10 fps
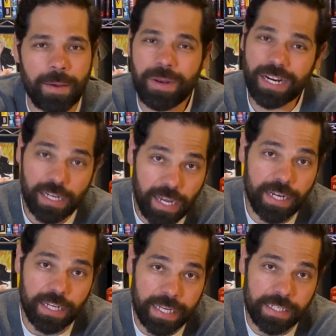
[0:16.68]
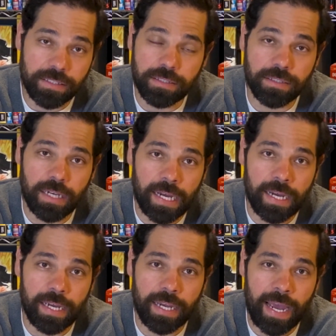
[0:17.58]
I'm not going to lie to you guys.
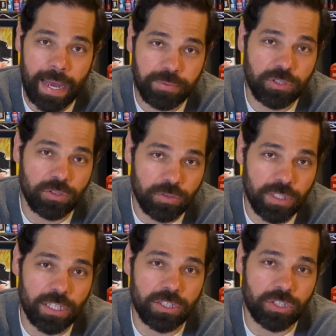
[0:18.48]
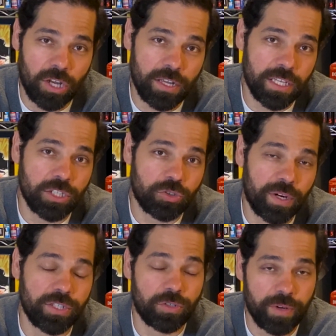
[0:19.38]
I absolutely saw these
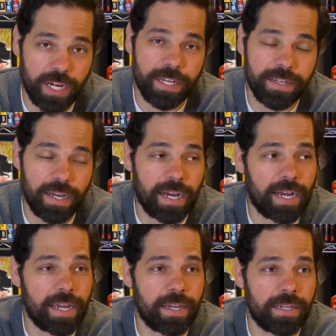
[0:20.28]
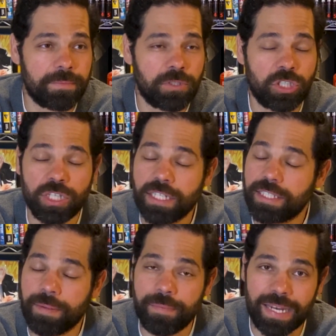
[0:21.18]
grades already. I
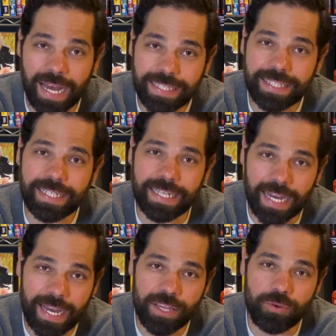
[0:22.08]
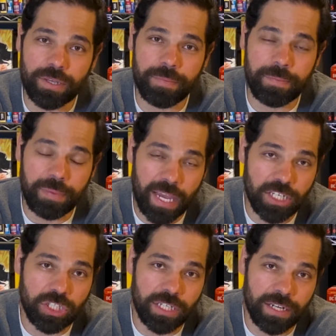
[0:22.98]
just am not the guy who can be
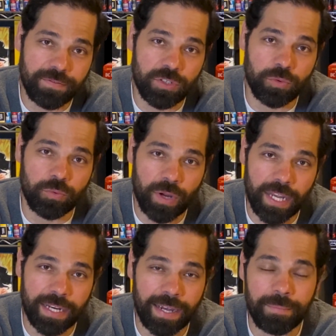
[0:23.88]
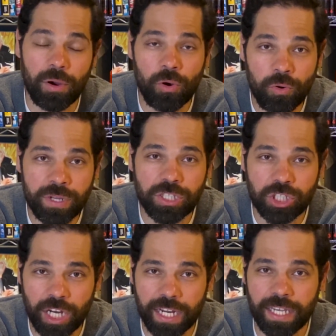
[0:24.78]
patient enough to wait. I'm always
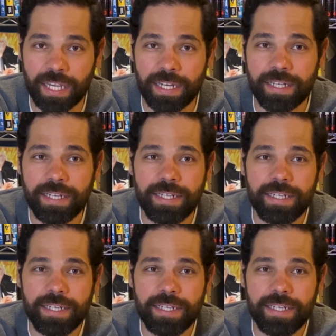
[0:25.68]
checking.